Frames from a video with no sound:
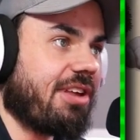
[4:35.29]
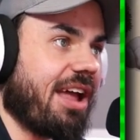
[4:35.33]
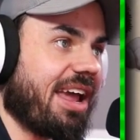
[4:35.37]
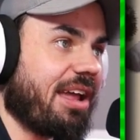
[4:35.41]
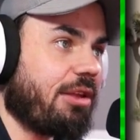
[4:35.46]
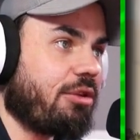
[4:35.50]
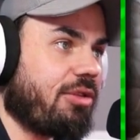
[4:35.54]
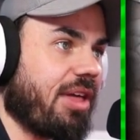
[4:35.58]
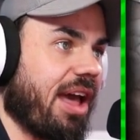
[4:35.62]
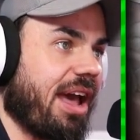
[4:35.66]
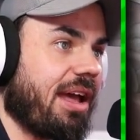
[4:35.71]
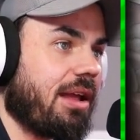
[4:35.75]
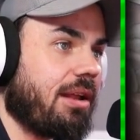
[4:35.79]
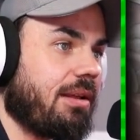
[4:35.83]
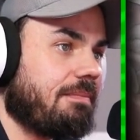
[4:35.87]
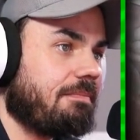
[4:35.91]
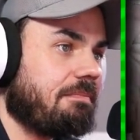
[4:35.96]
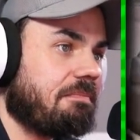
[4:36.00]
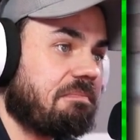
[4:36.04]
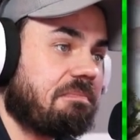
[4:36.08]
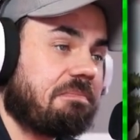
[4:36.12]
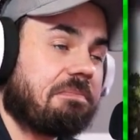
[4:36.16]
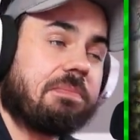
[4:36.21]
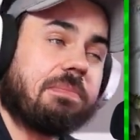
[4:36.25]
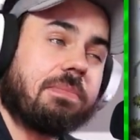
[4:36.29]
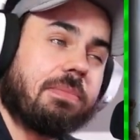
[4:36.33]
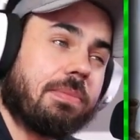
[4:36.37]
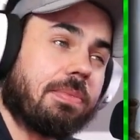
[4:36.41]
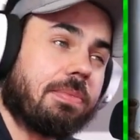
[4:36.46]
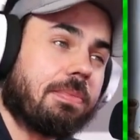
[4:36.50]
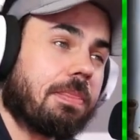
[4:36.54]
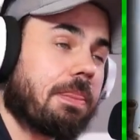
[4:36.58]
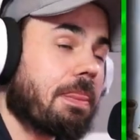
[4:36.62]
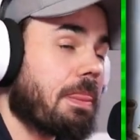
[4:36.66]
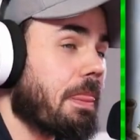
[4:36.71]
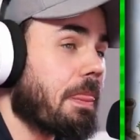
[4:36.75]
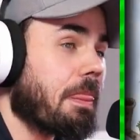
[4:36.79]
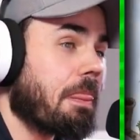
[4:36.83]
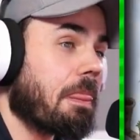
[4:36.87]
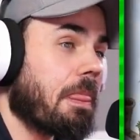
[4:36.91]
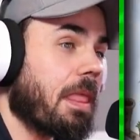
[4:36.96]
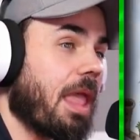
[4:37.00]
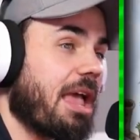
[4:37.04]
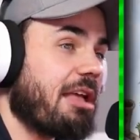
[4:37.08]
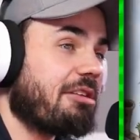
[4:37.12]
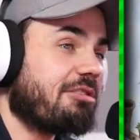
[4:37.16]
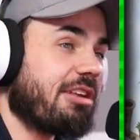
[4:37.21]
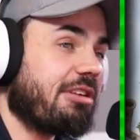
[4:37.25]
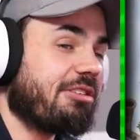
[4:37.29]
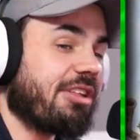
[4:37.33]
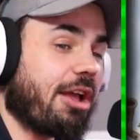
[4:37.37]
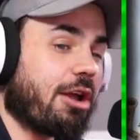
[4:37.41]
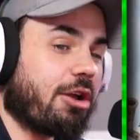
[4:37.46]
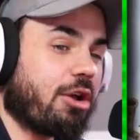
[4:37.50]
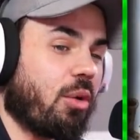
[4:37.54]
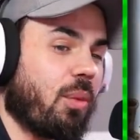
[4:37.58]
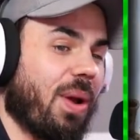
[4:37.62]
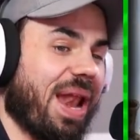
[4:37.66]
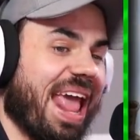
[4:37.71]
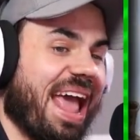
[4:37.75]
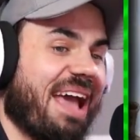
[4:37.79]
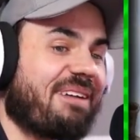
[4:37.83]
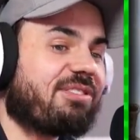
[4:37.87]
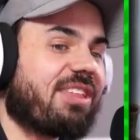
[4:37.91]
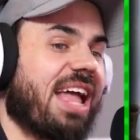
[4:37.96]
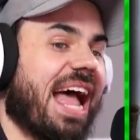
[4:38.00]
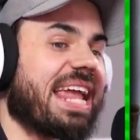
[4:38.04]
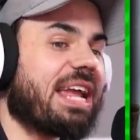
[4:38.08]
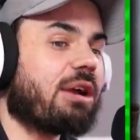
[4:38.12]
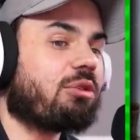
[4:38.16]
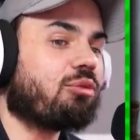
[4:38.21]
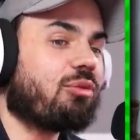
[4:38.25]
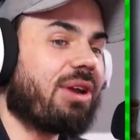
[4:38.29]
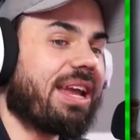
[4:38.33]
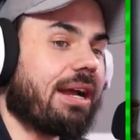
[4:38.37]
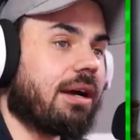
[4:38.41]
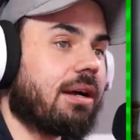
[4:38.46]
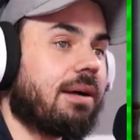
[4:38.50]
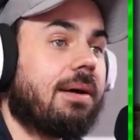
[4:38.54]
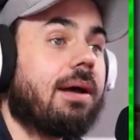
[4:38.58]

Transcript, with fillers: I can do that. Sounds like a good way to have diarrhea.